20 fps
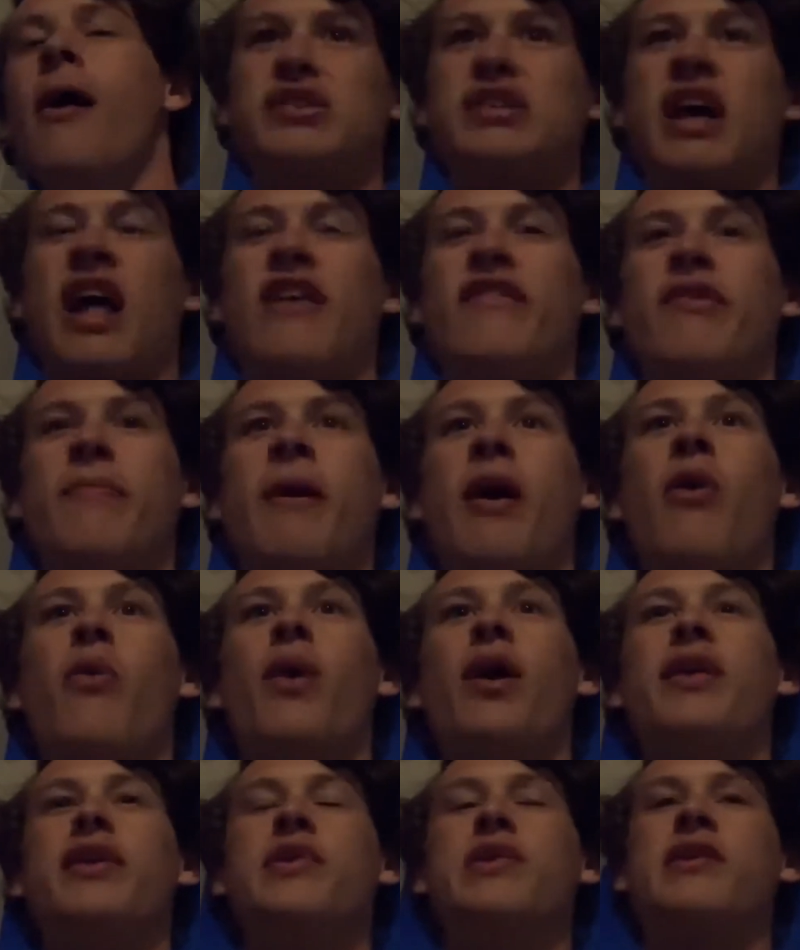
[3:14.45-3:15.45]
kind of about
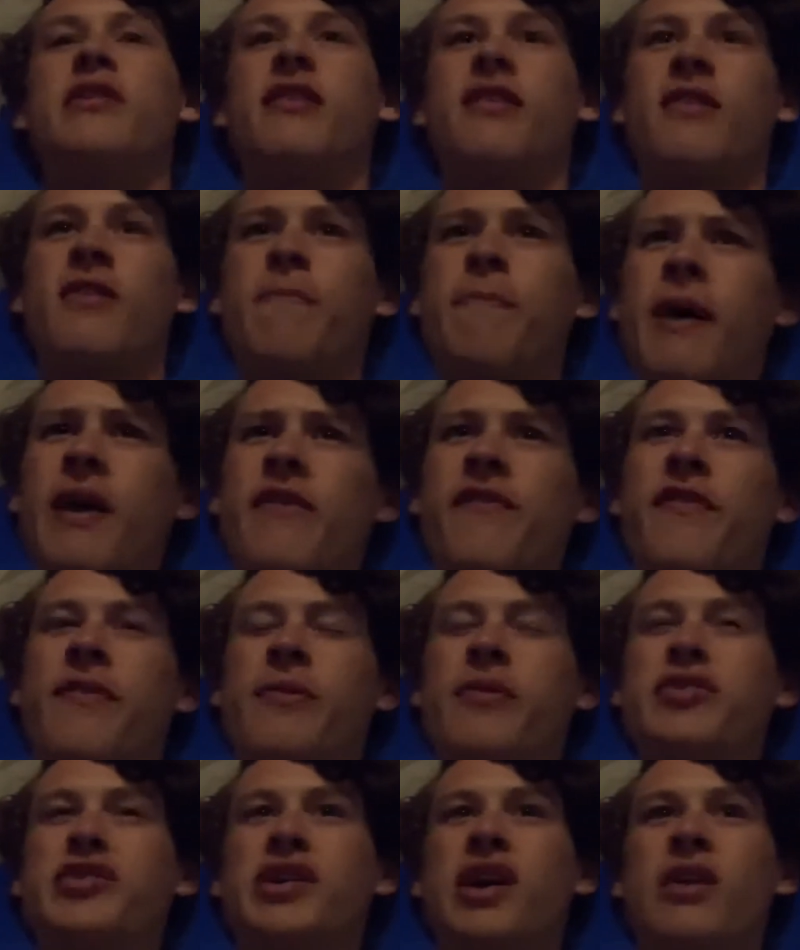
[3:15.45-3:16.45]
what you can expect from
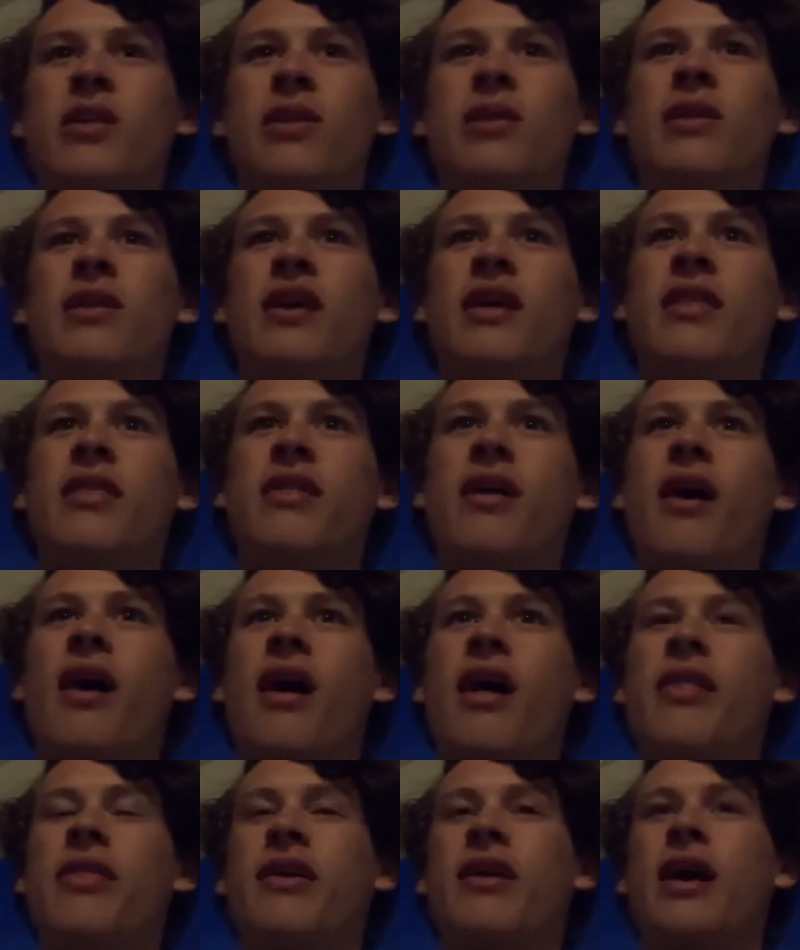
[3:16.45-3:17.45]
the channel in
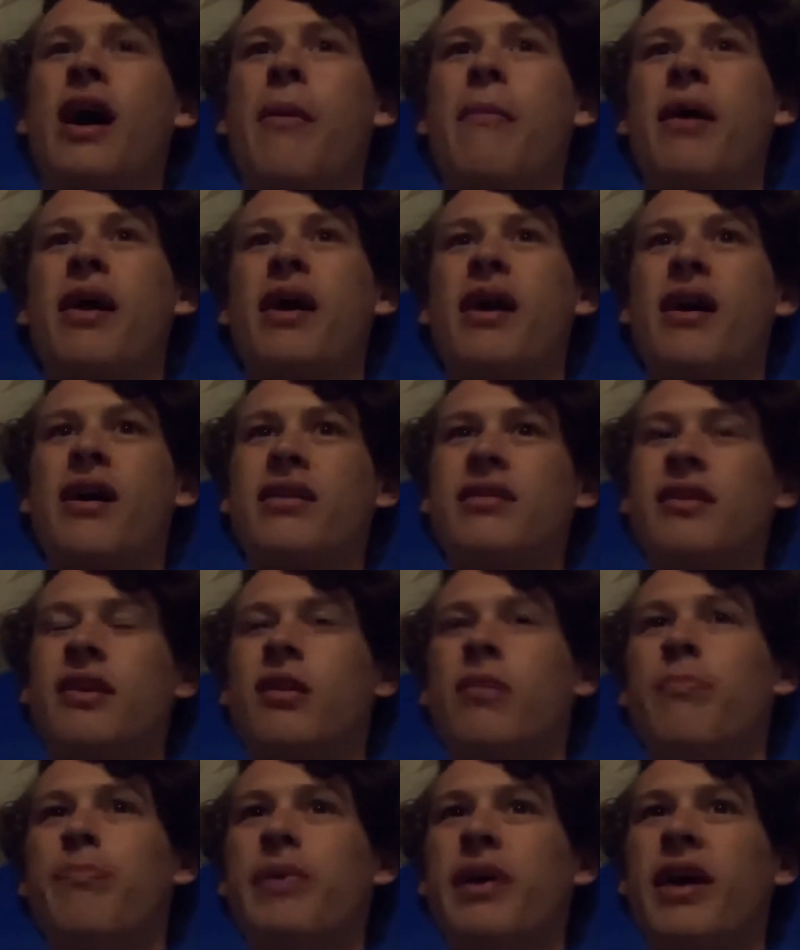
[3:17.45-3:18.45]
the coming
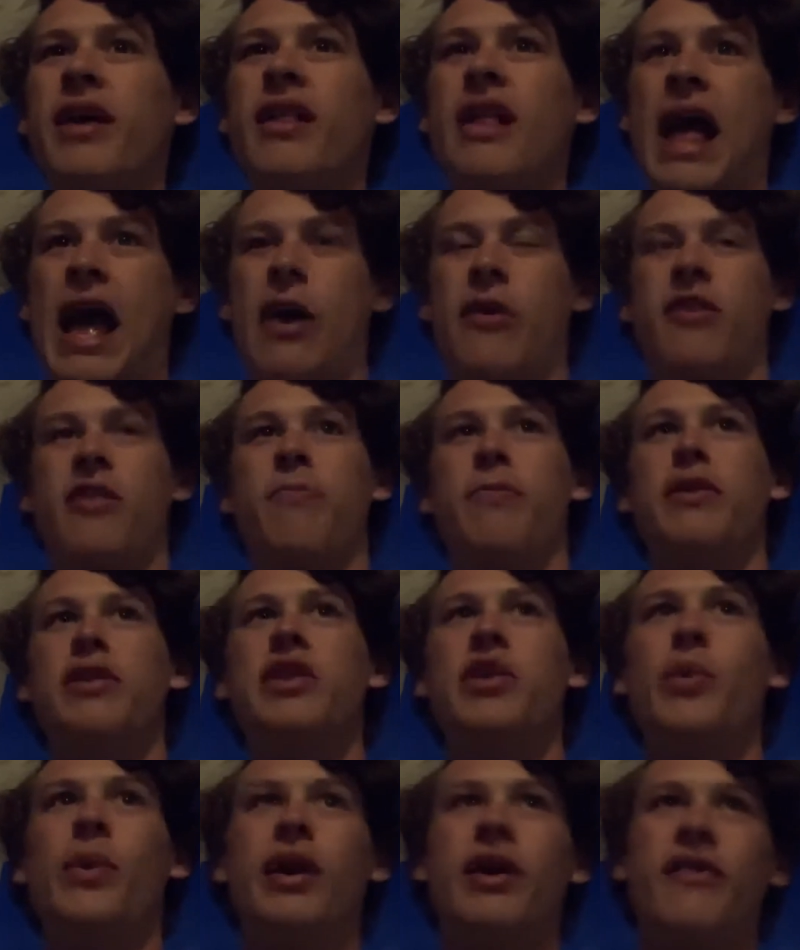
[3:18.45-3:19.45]
little bit, how it's been
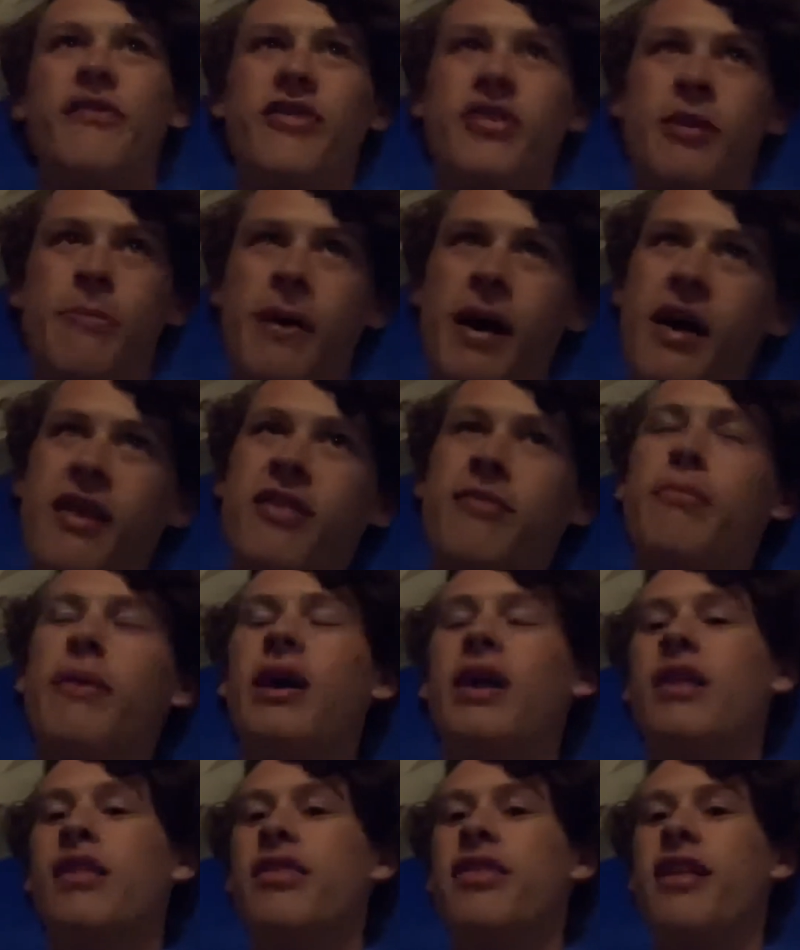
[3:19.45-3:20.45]
doing for the past
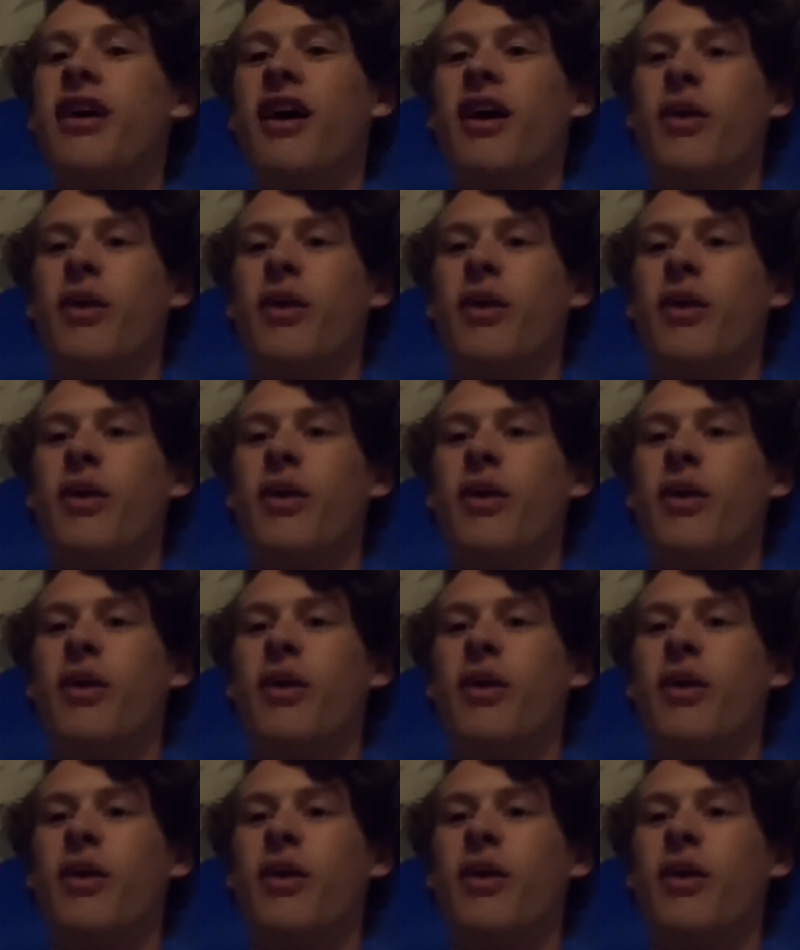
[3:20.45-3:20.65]
month,